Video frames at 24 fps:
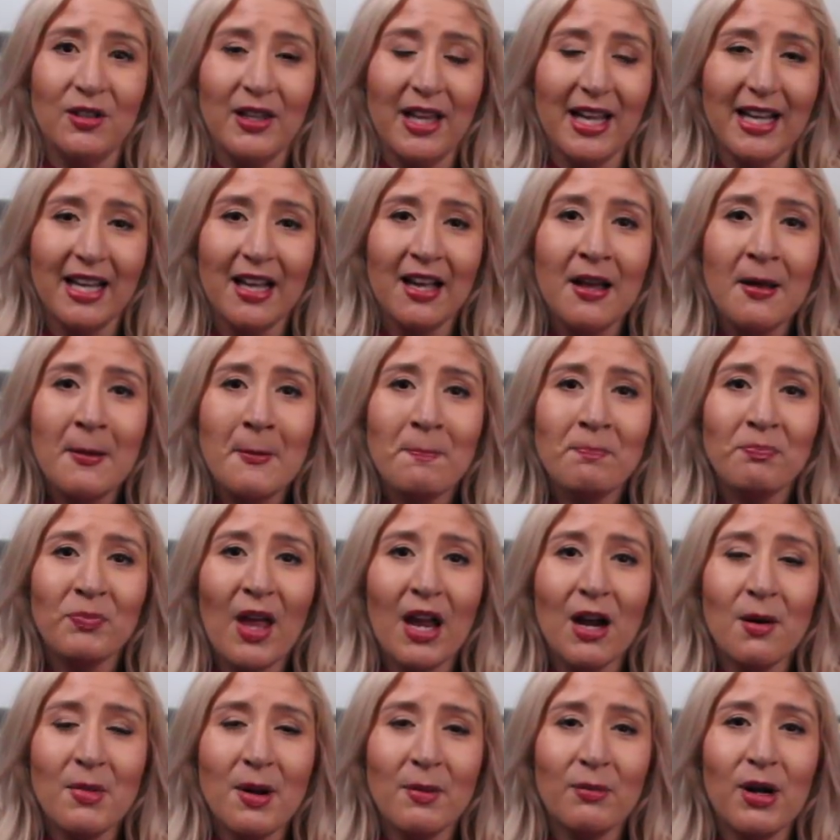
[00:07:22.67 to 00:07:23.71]
Like,
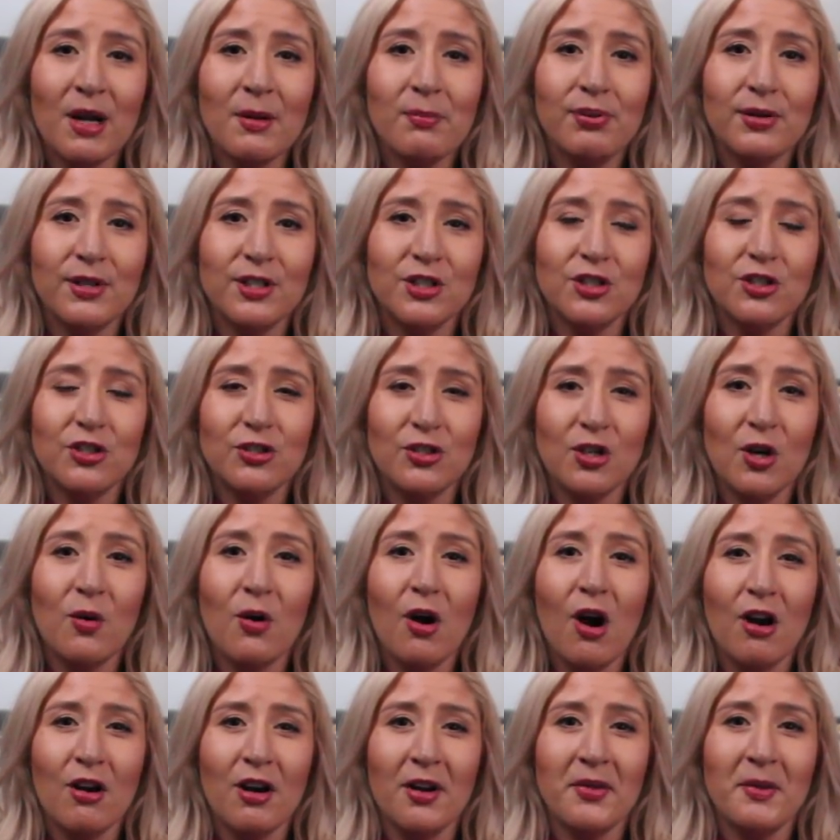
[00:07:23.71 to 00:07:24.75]
I remember I pushed so
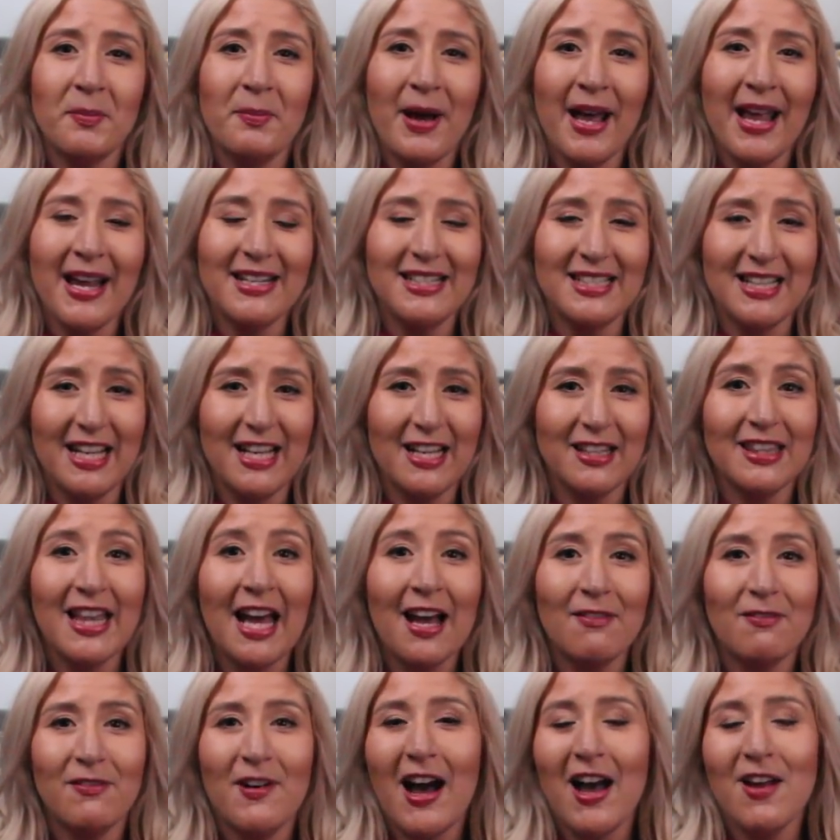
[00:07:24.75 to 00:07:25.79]
hard on the bike to hit
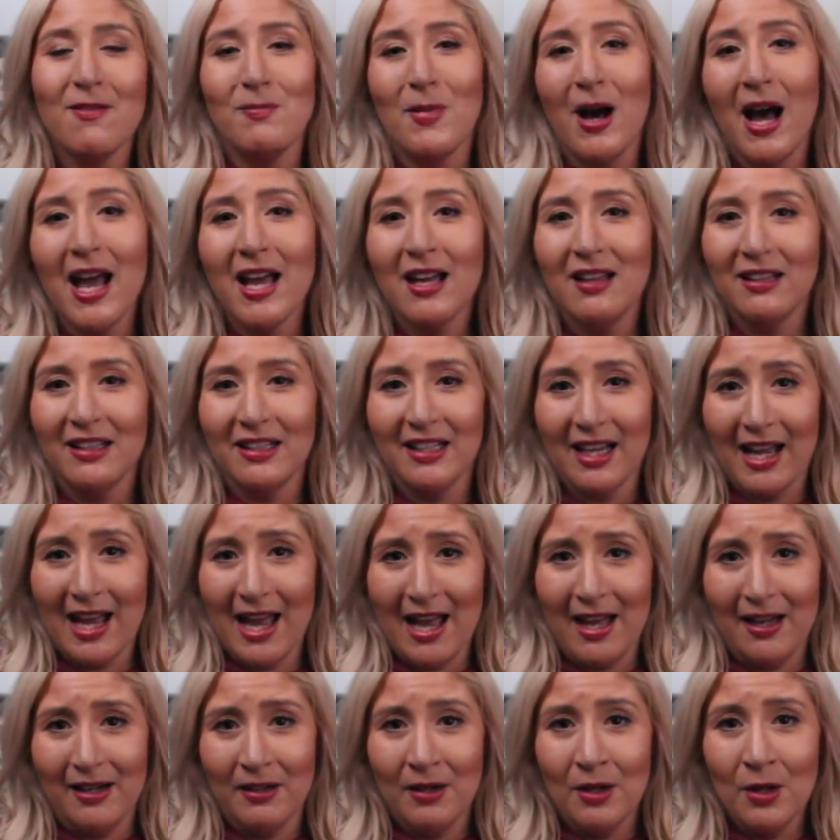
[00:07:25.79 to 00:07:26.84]
that 5 mile
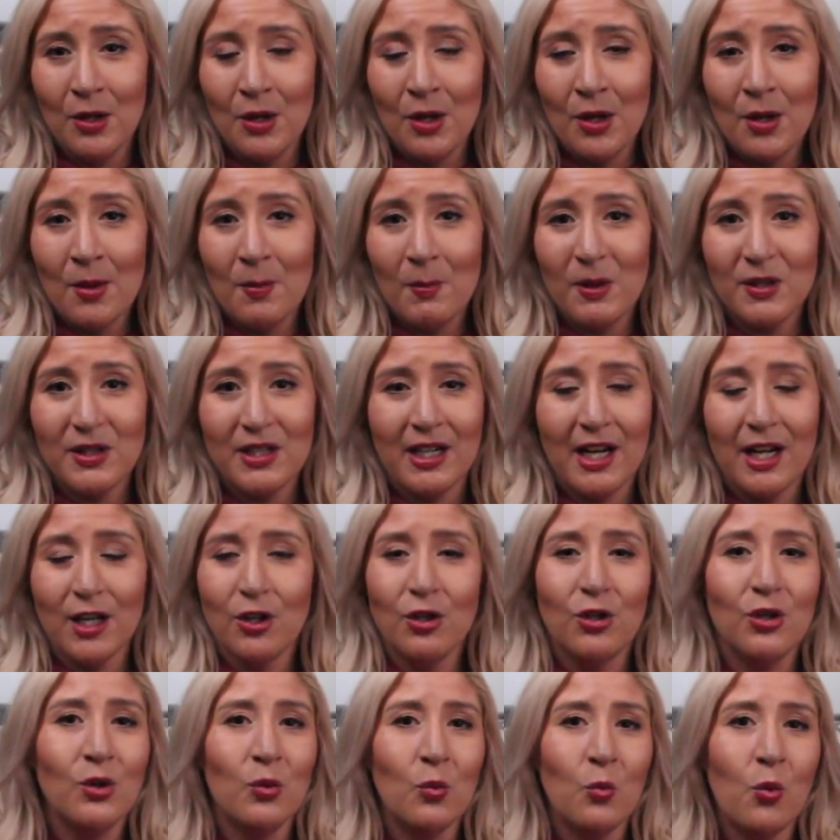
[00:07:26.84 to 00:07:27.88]
again, but then I
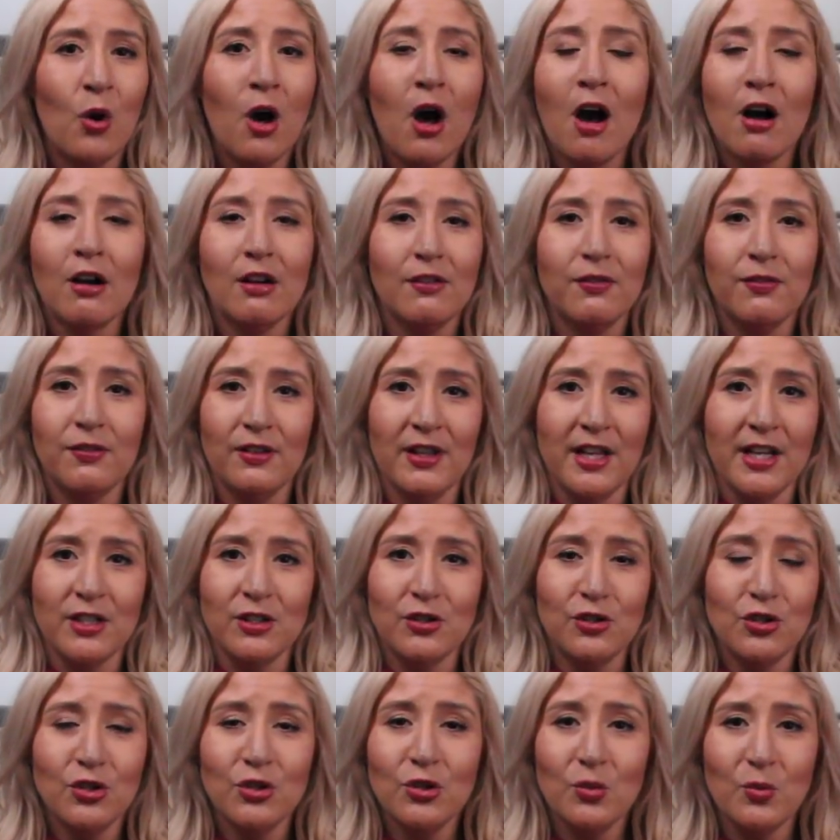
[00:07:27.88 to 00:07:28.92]
couldn't walk for
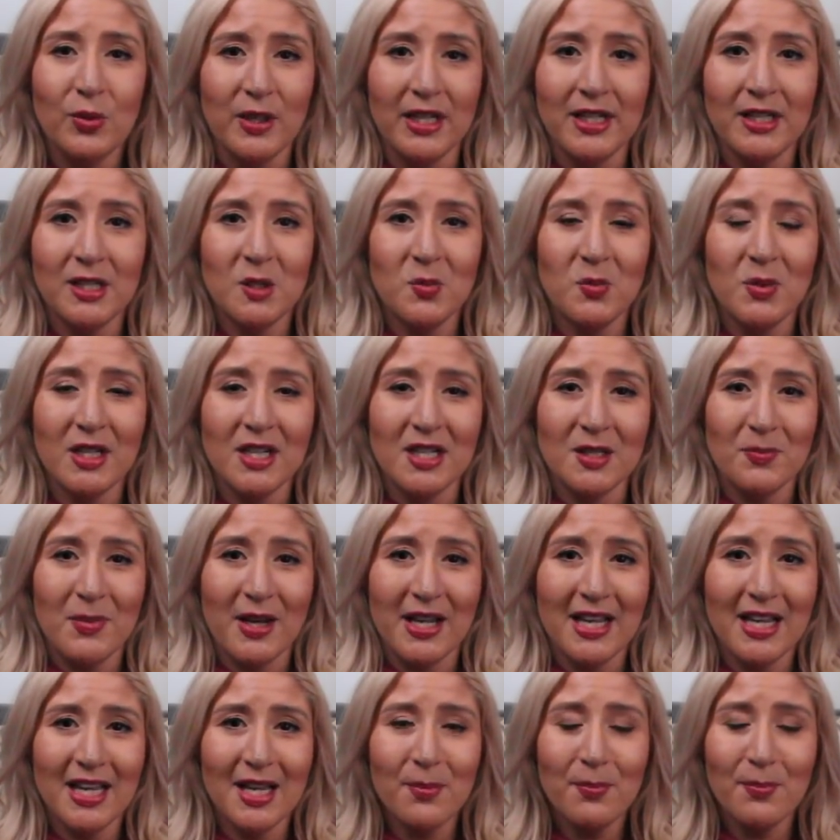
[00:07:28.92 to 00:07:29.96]
like 2 weeks because my
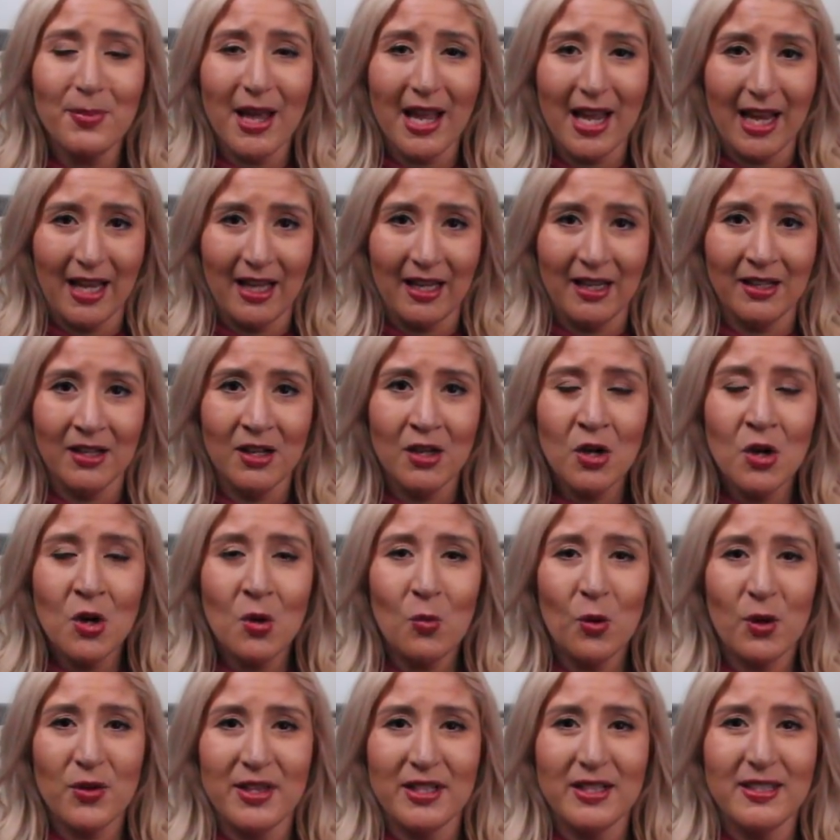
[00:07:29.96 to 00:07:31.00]
hip pain,
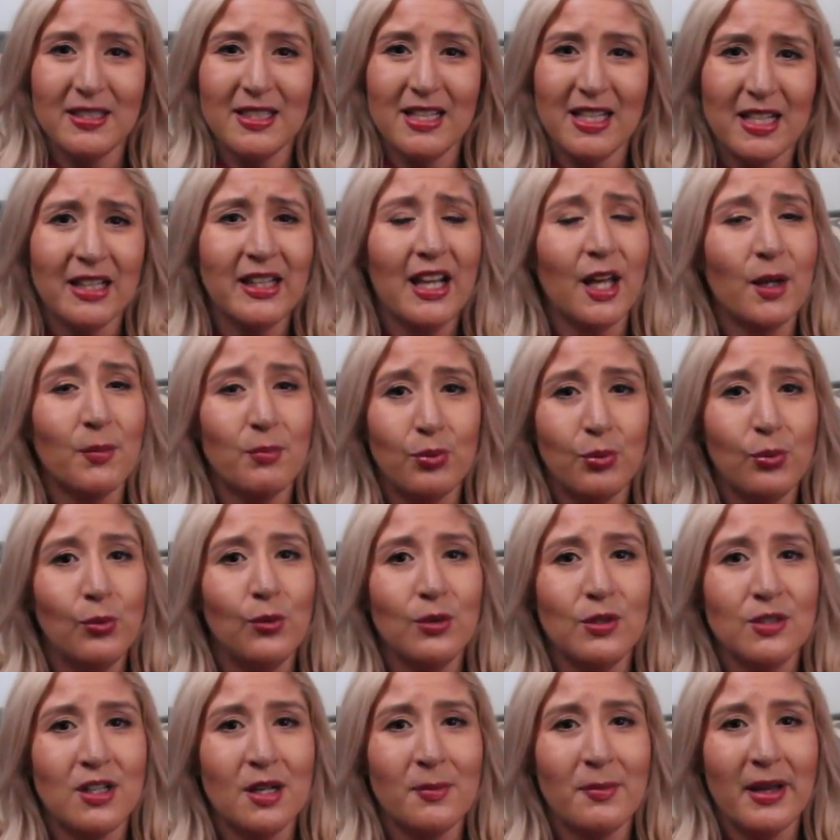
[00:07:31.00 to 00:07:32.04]
where the skin like
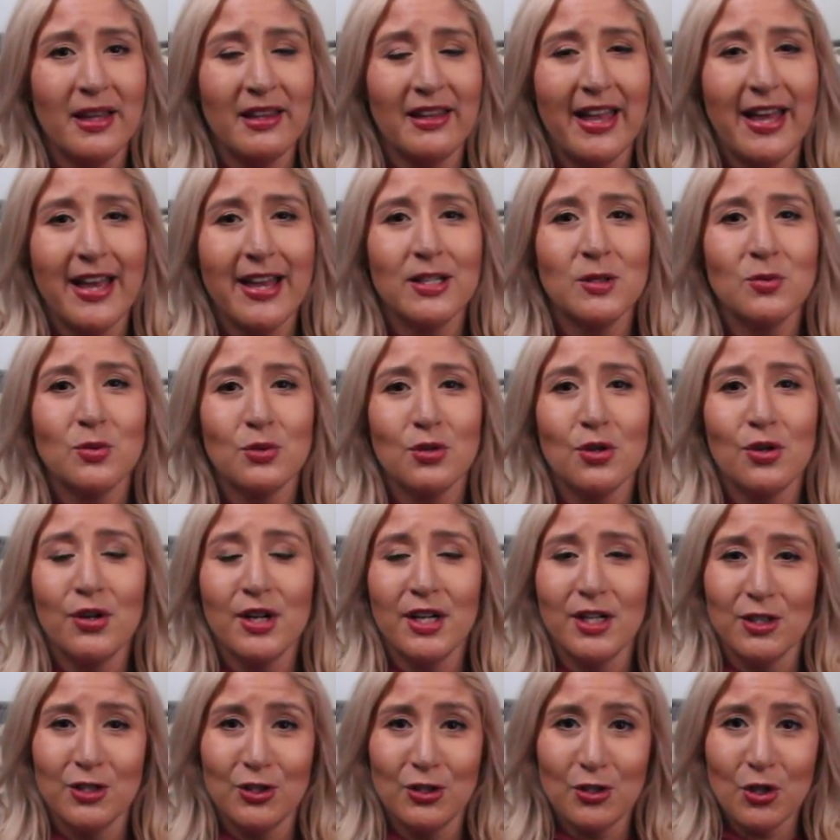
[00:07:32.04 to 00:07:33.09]
pools on my legs, was
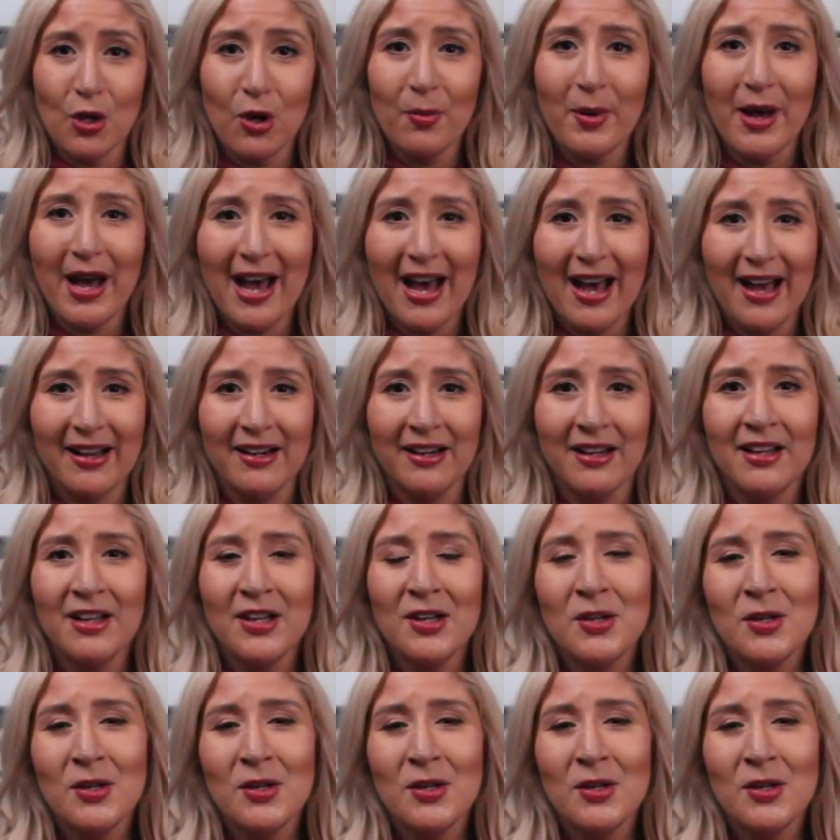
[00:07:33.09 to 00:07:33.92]
hurting so bad.